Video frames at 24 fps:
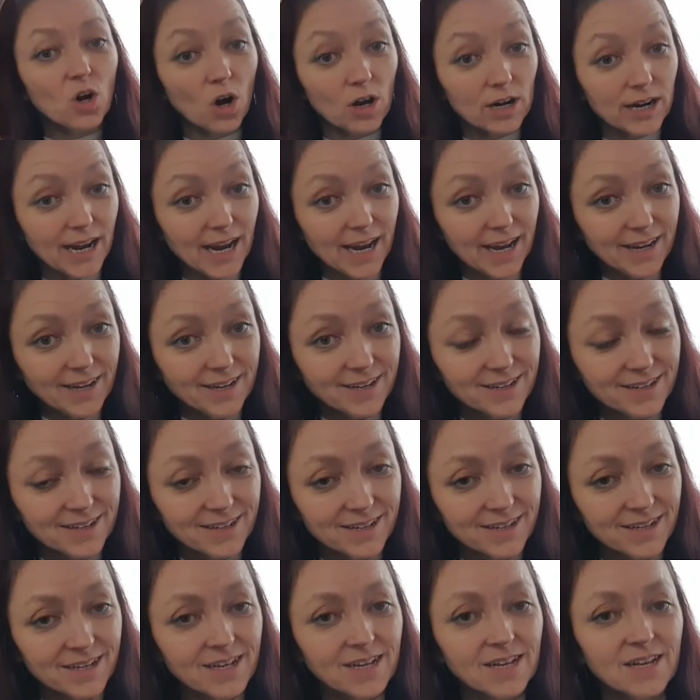Got it?
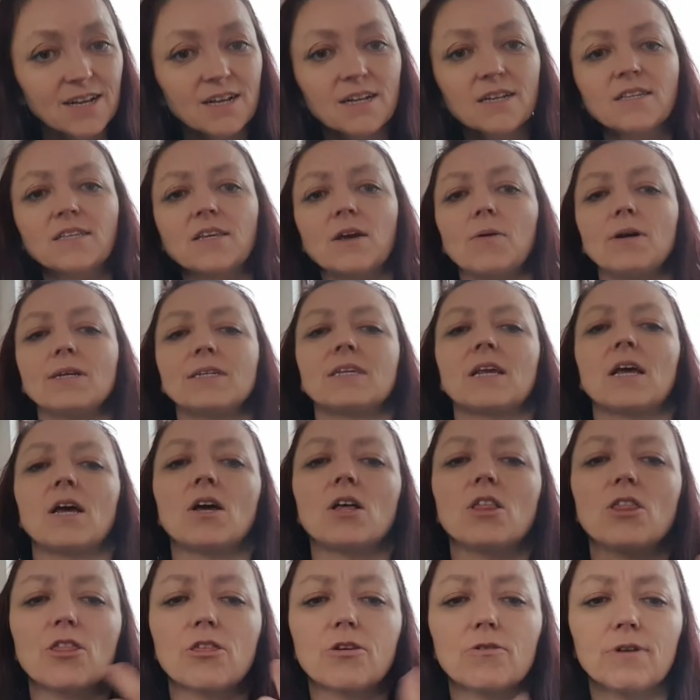So it's
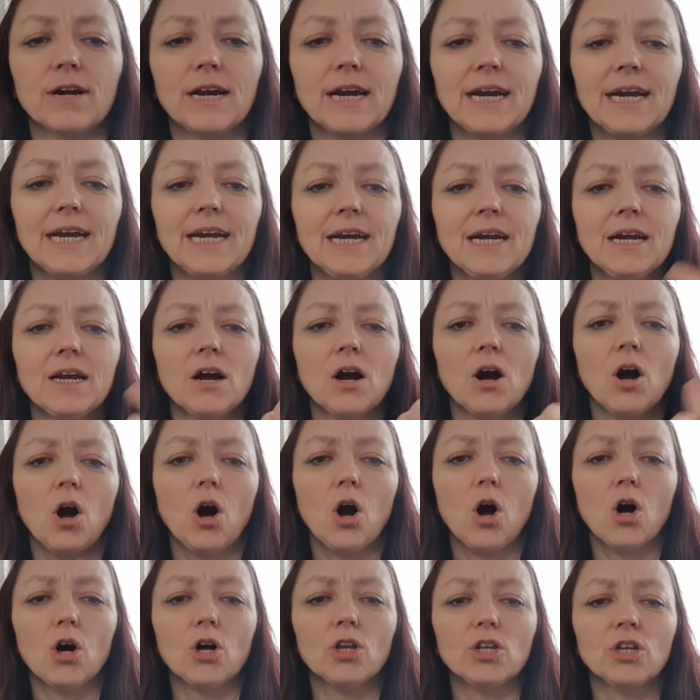3
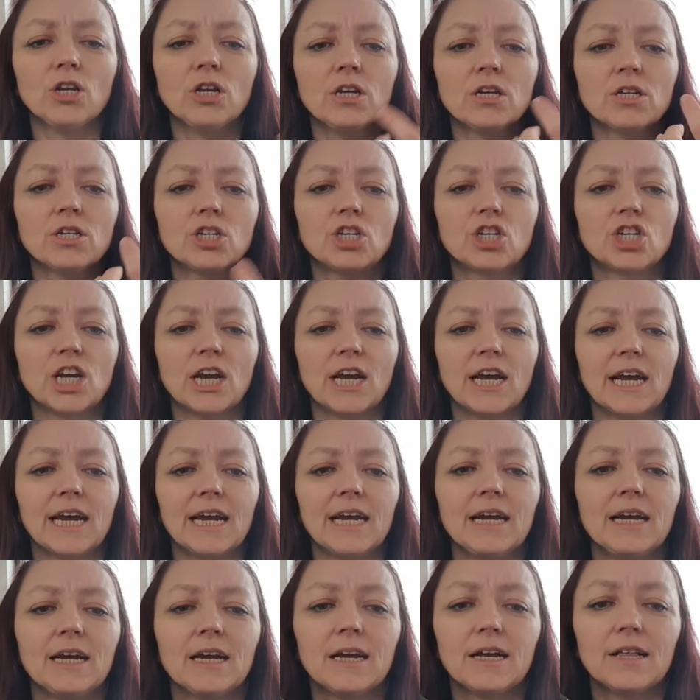on
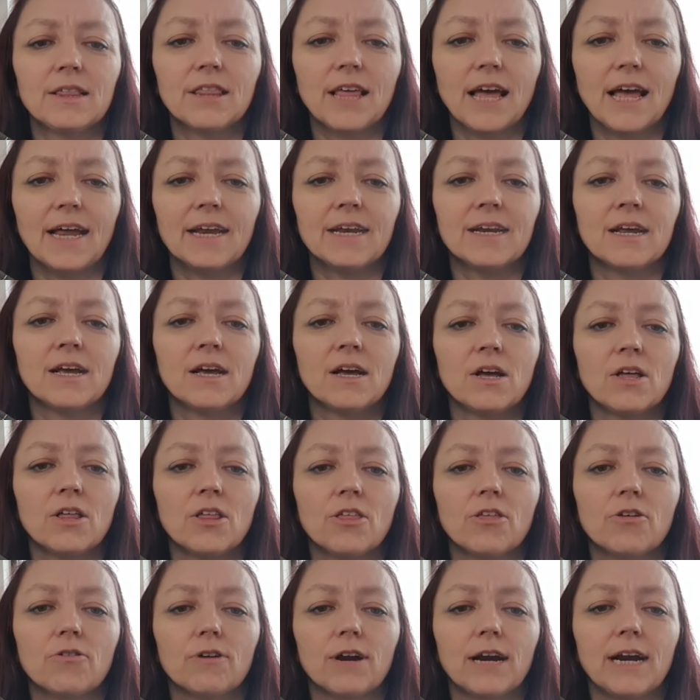G, then
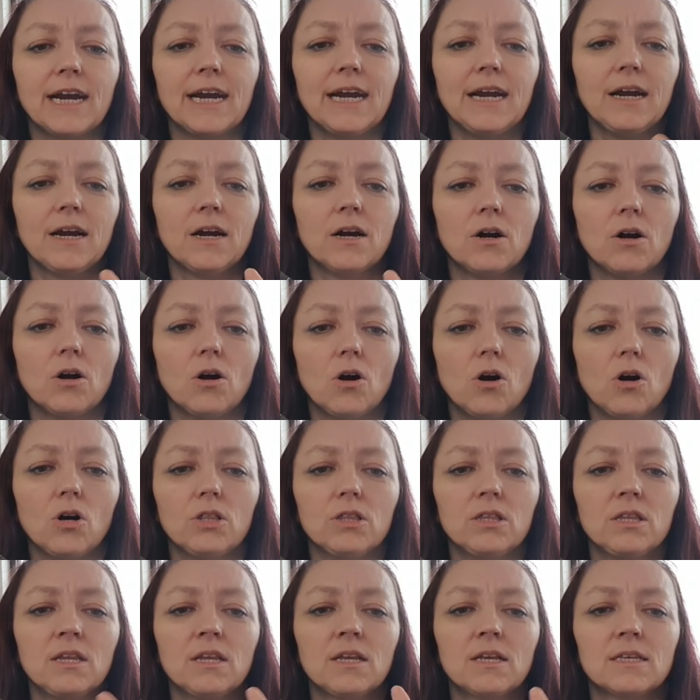3
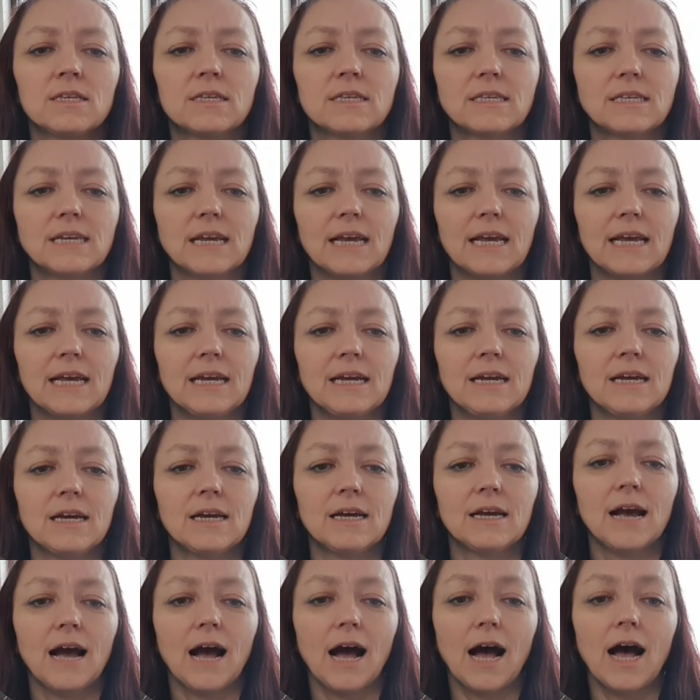on C,
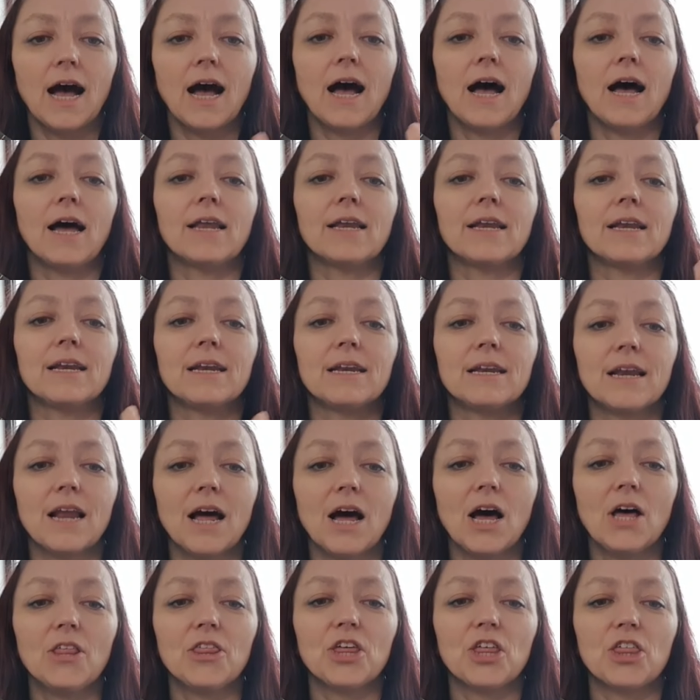
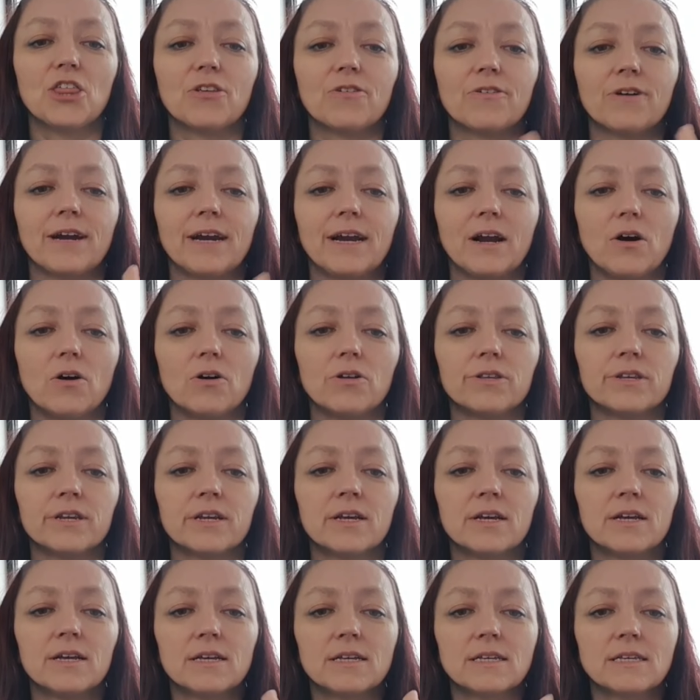another 3 on
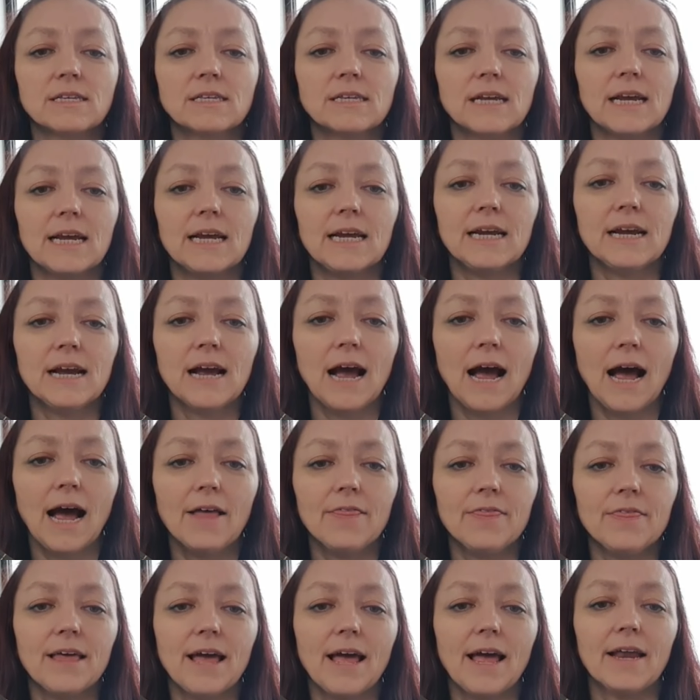C,
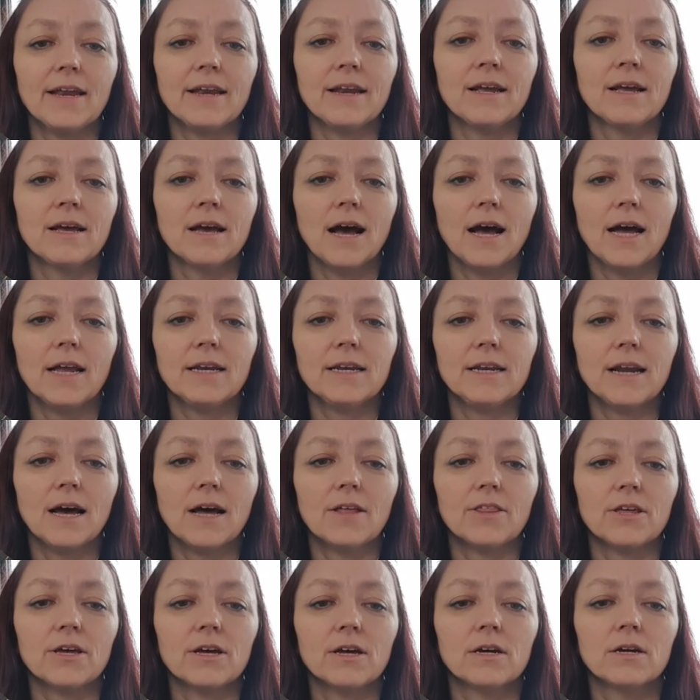and then
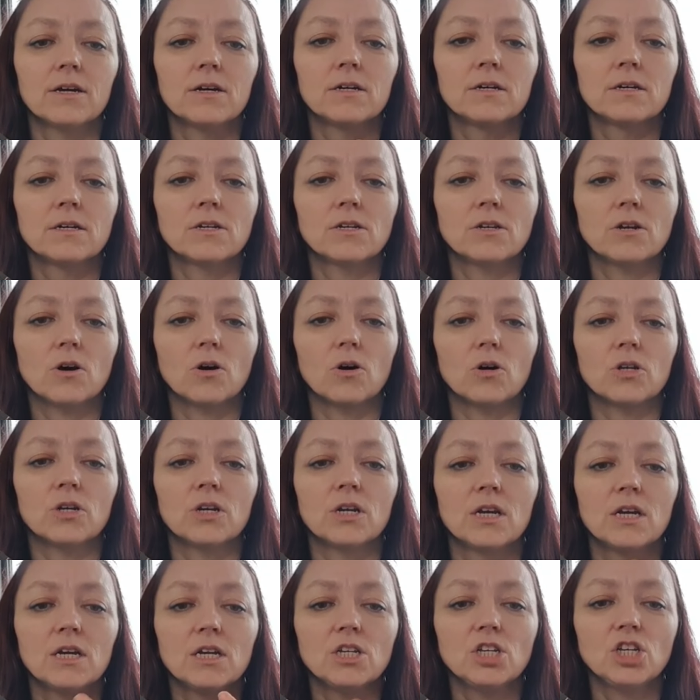another
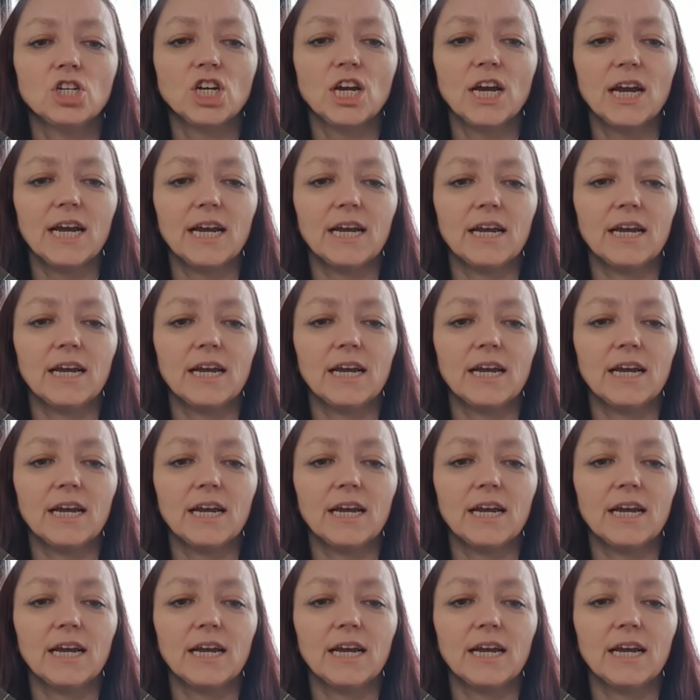on G.